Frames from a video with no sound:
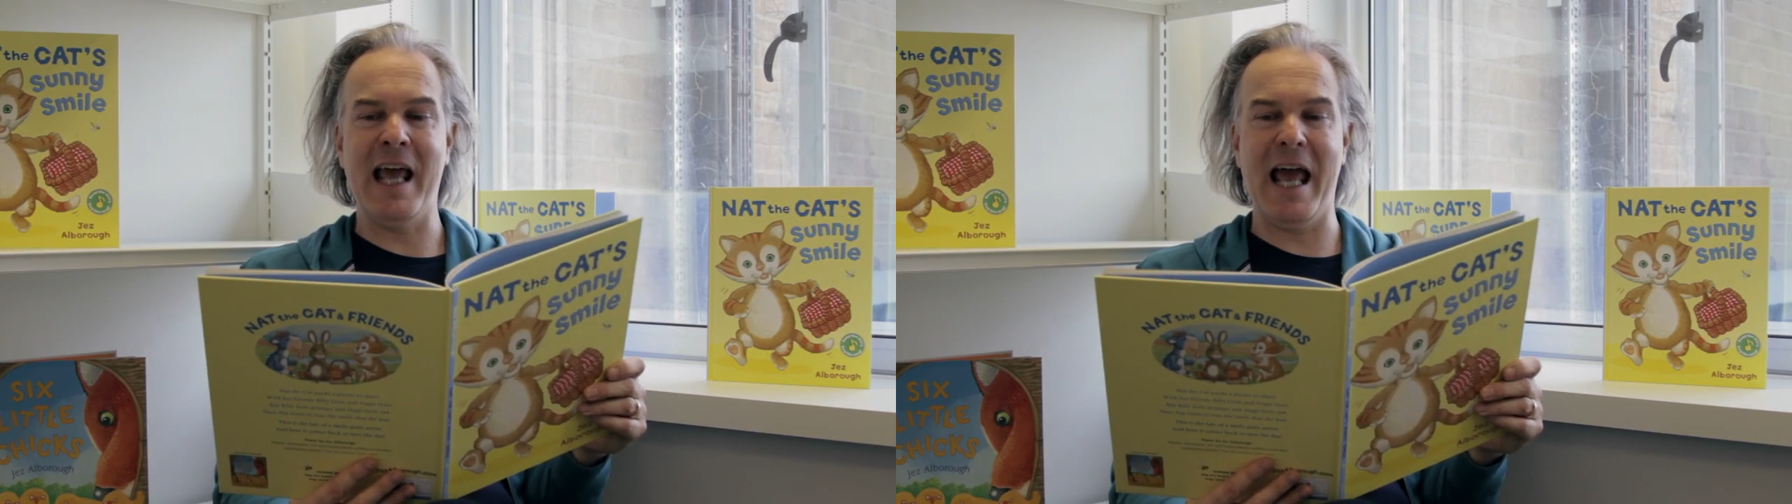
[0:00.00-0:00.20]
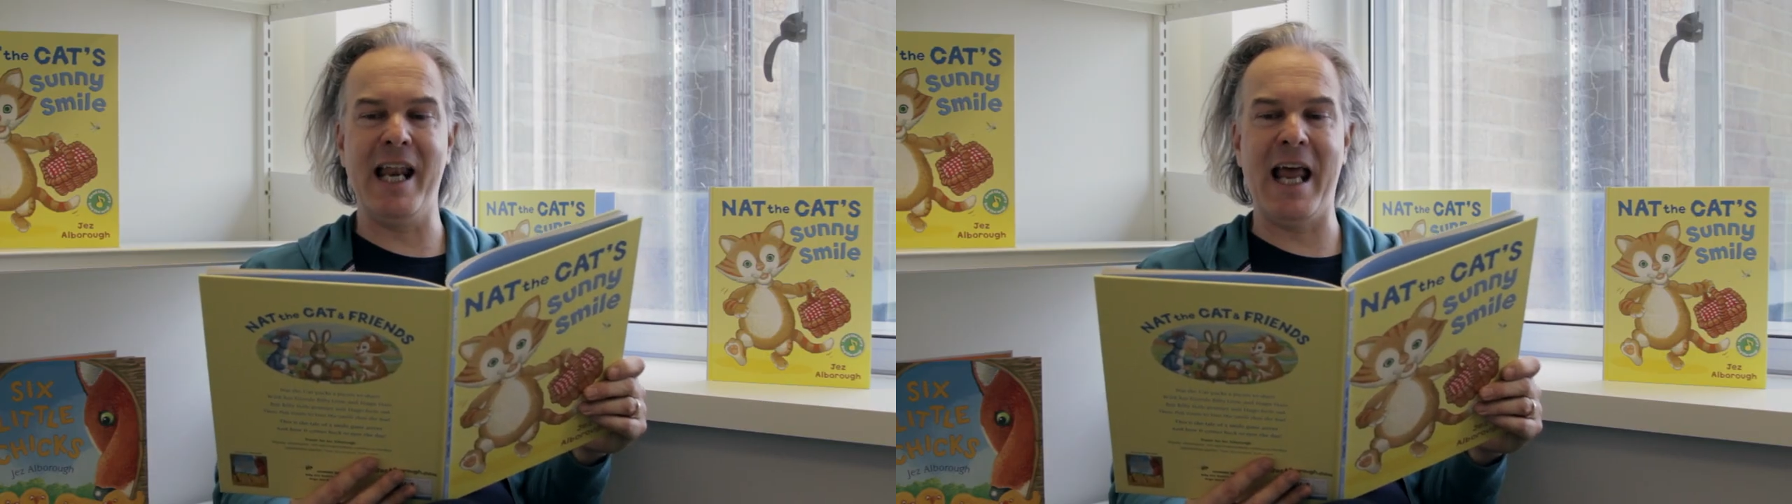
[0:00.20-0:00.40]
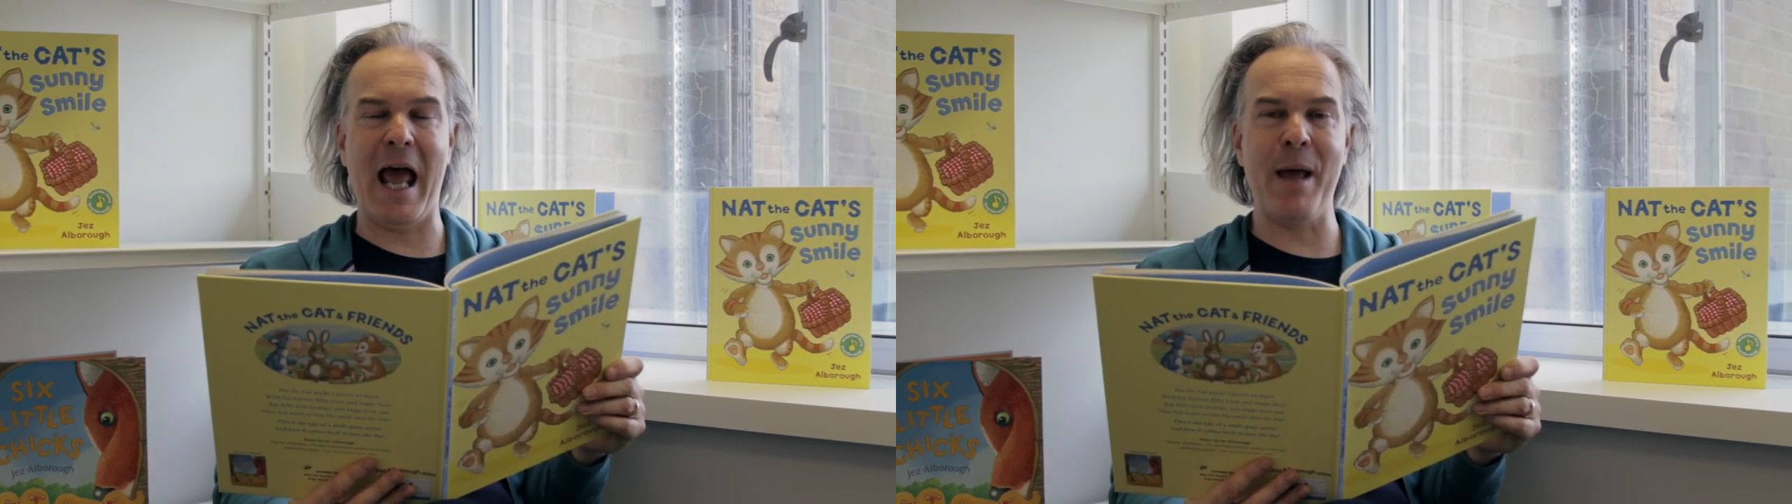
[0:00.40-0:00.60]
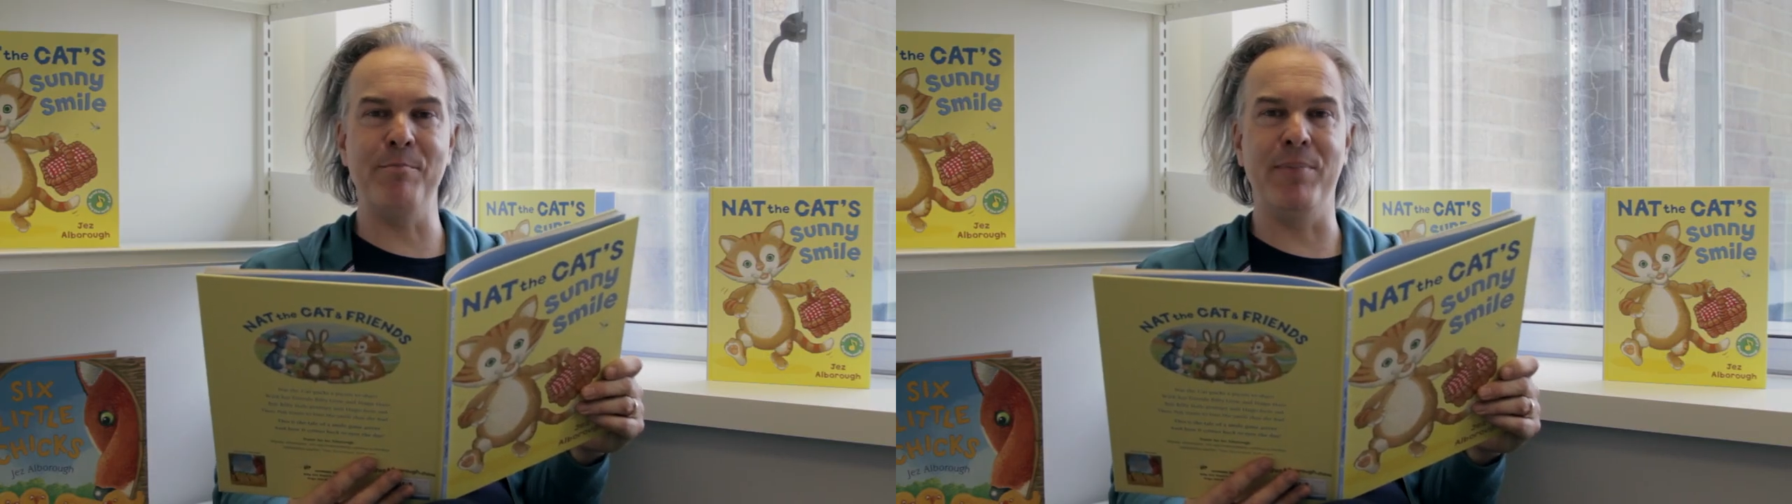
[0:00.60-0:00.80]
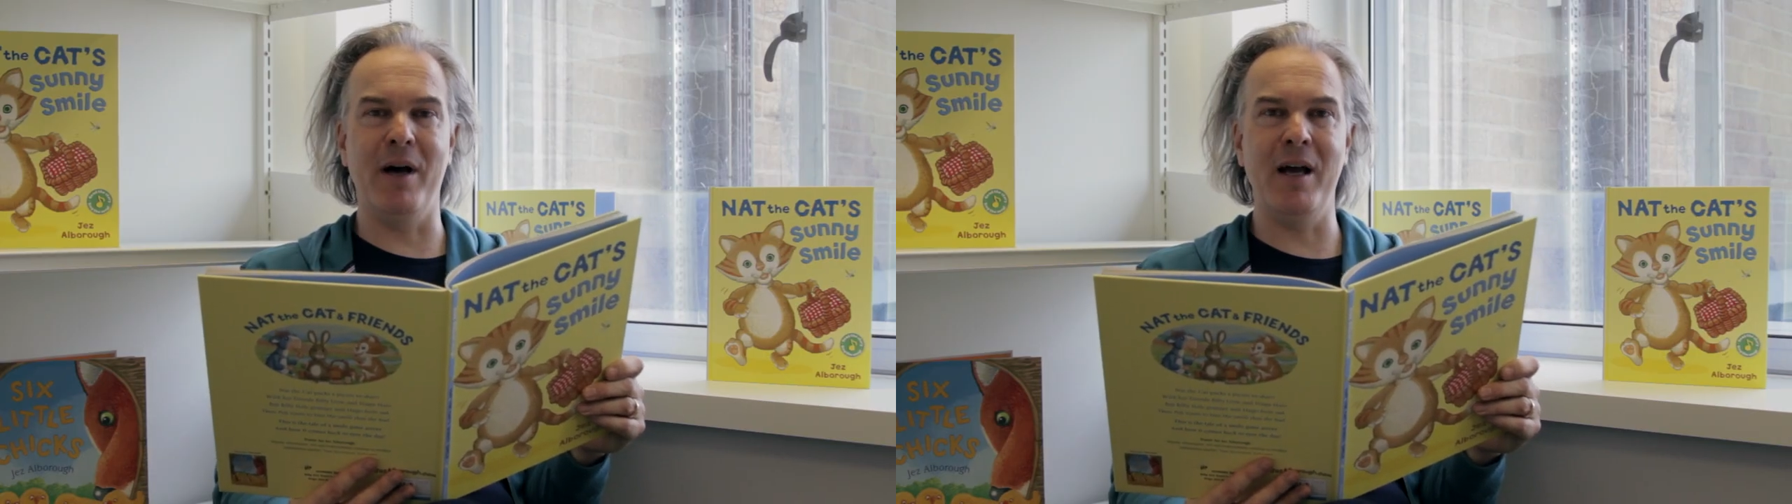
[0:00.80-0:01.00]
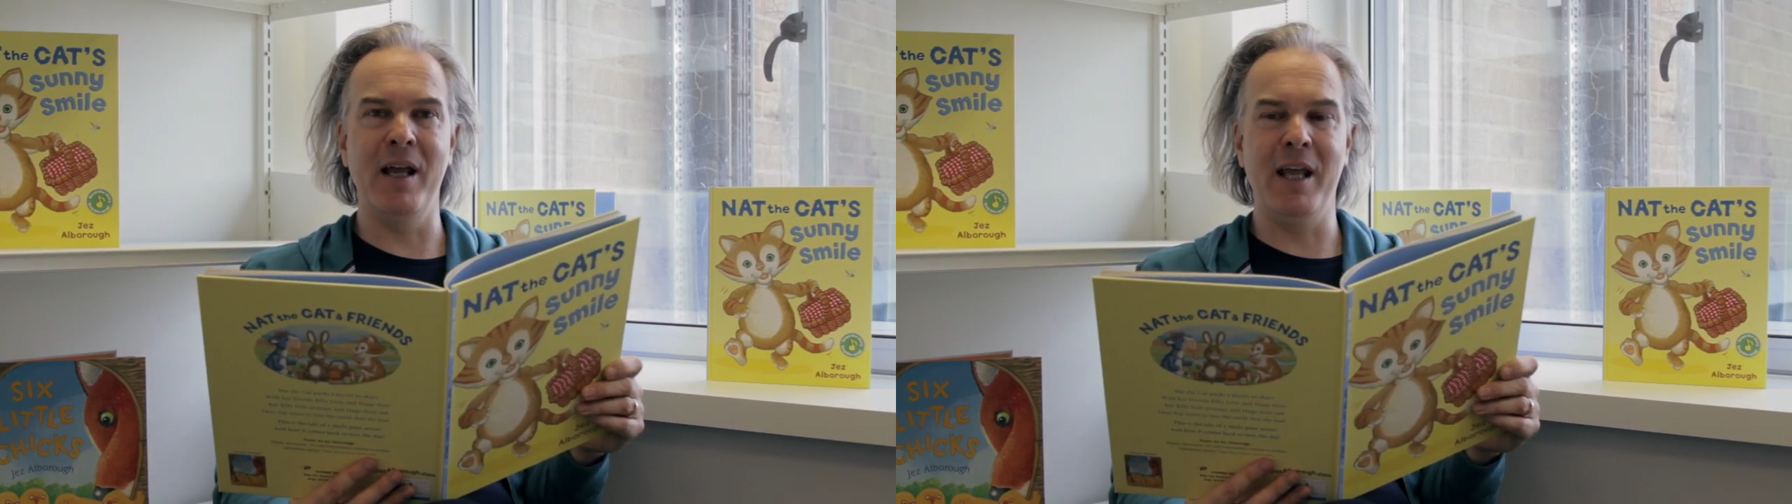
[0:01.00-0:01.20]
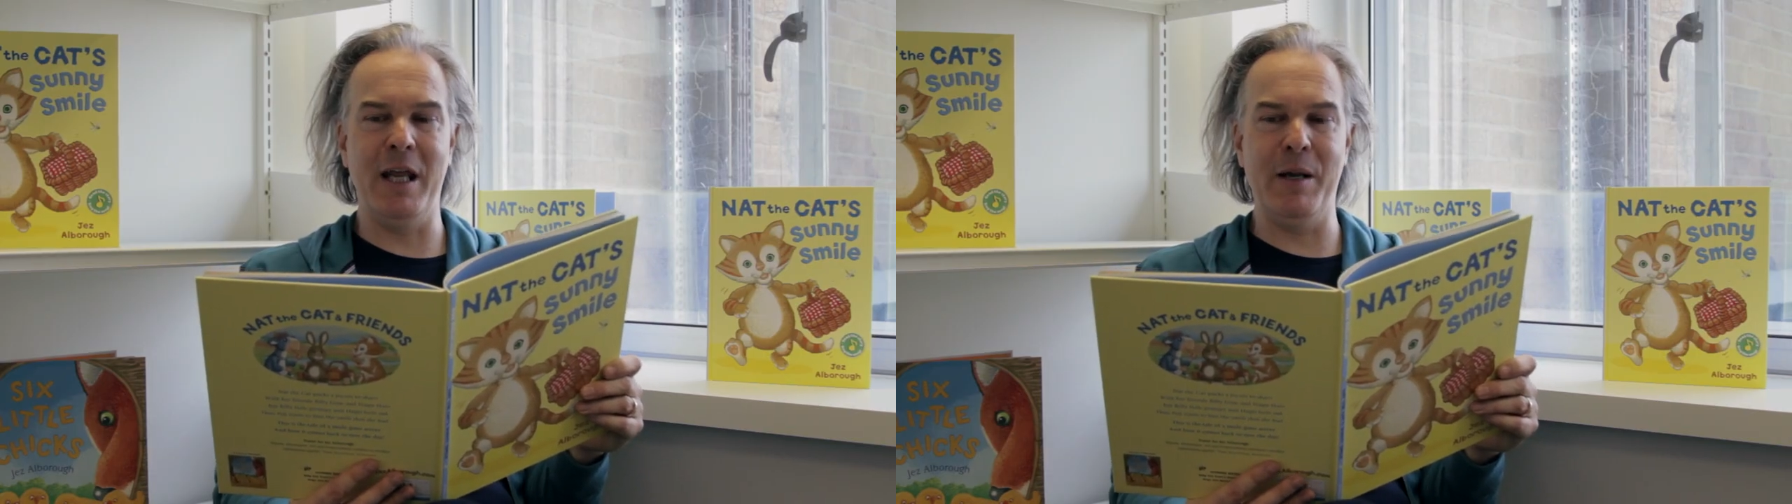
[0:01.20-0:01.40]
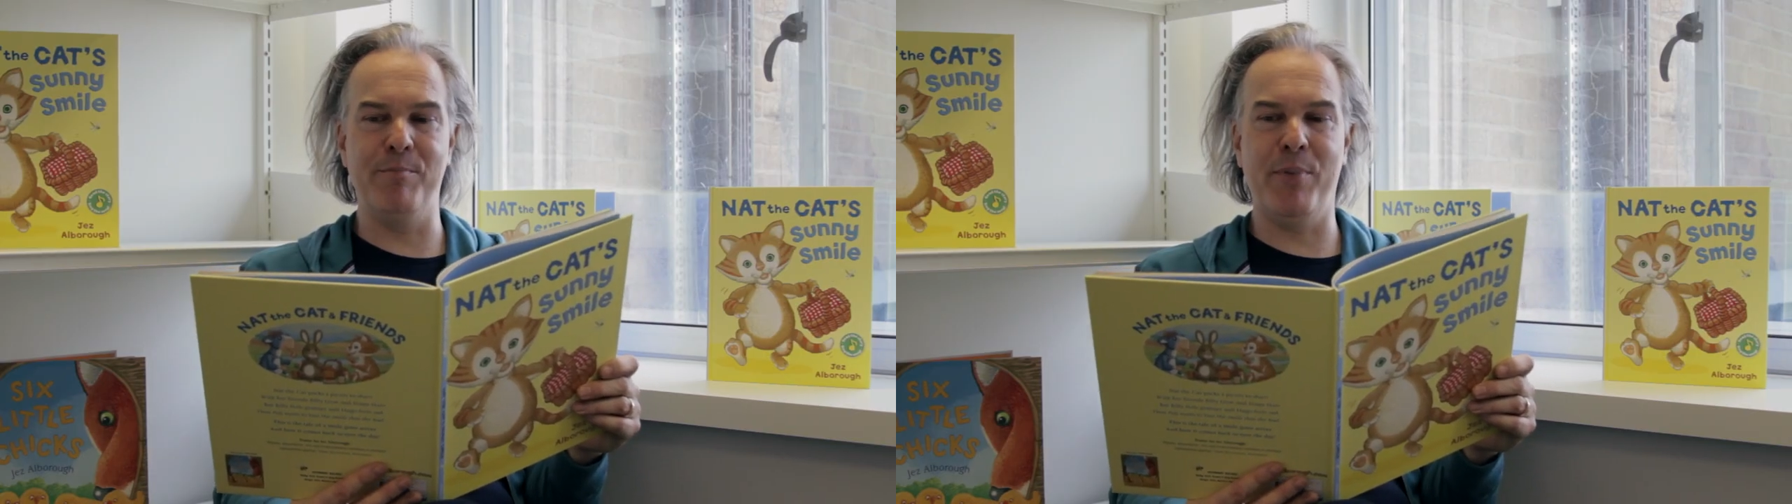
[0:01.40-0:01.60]
and hamper
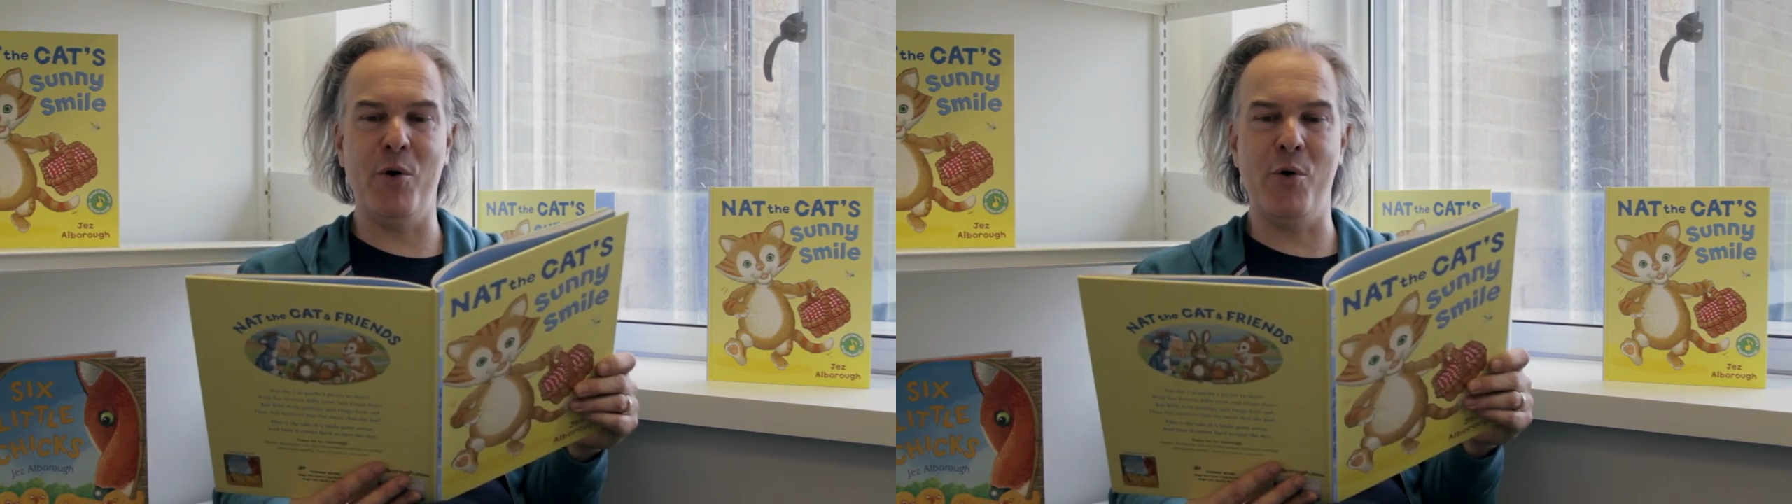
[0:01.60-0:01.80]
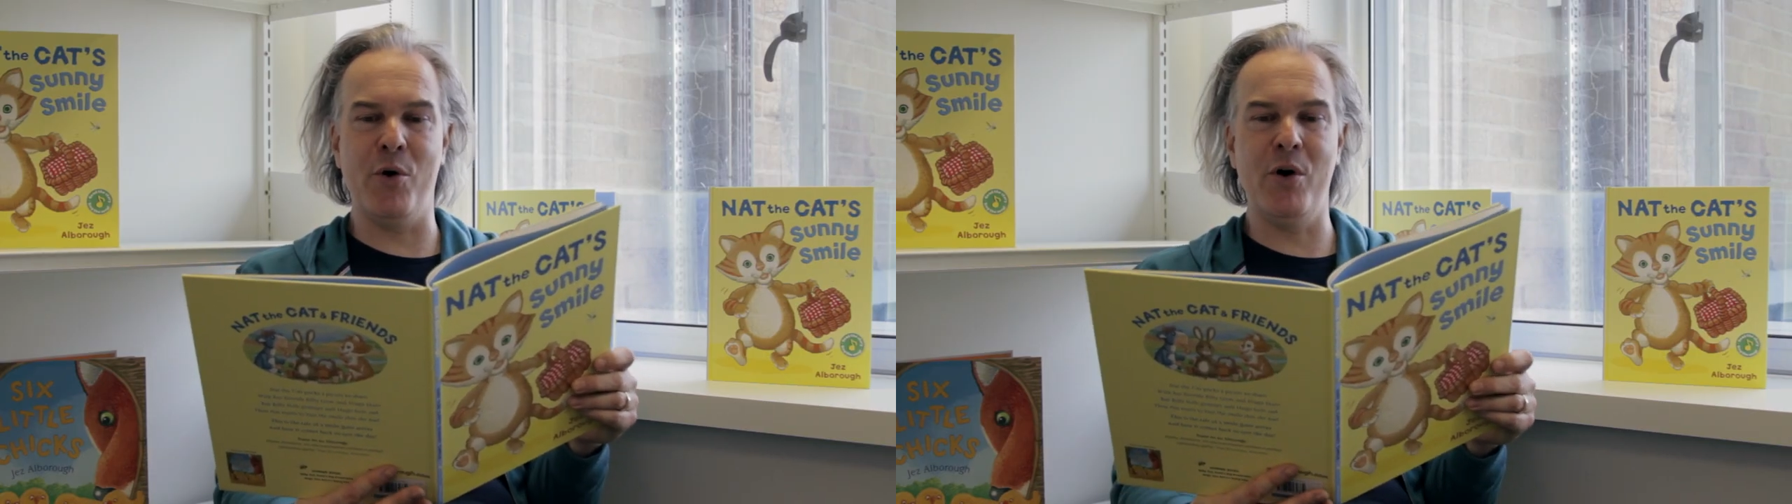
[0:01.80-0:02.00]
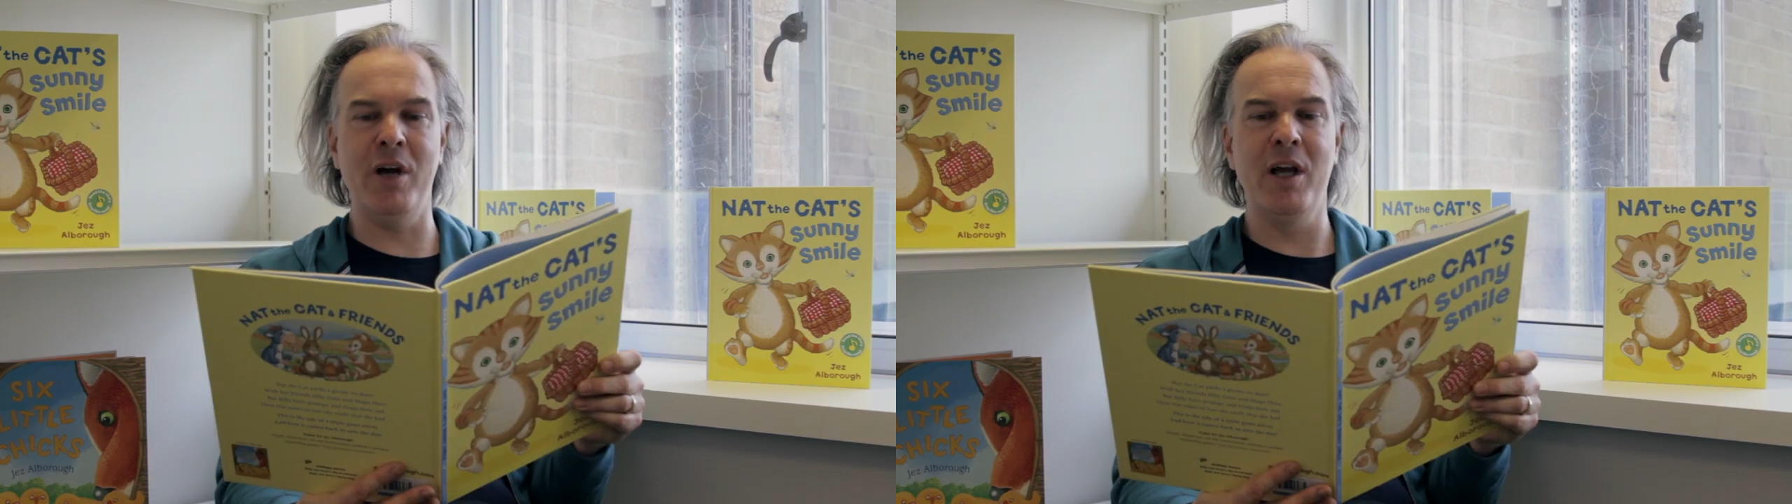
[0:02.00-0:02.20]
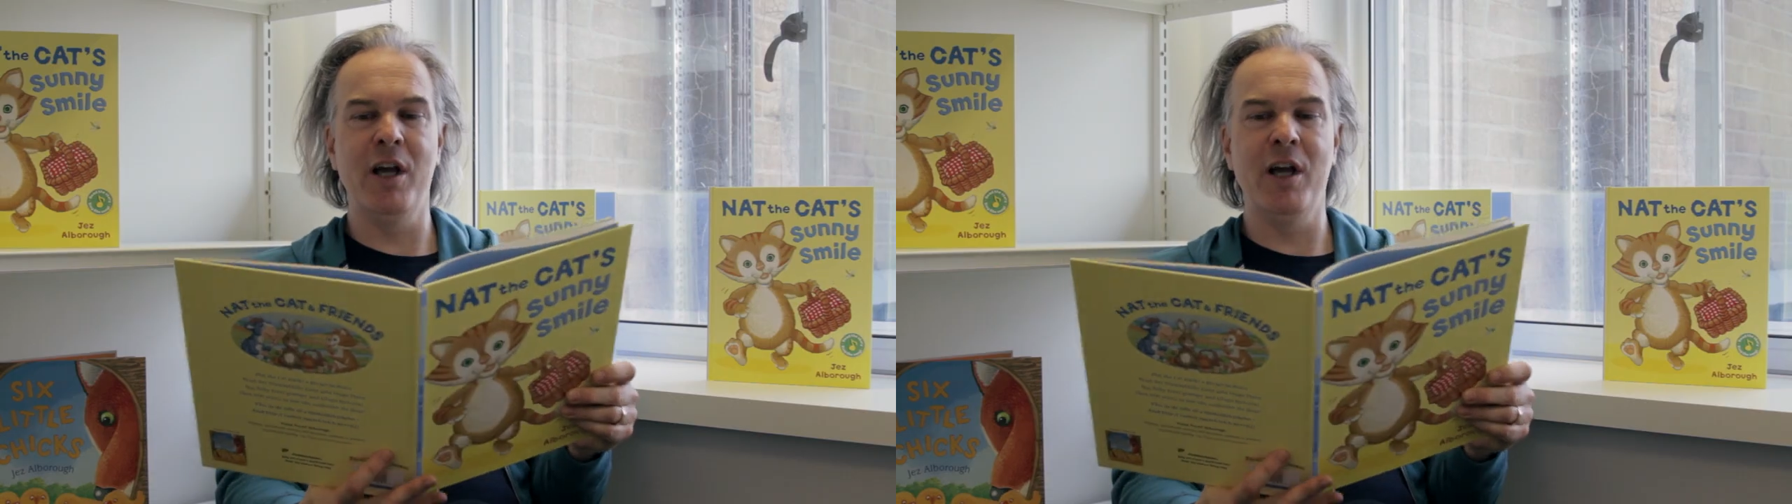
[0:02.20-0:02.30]
in paw,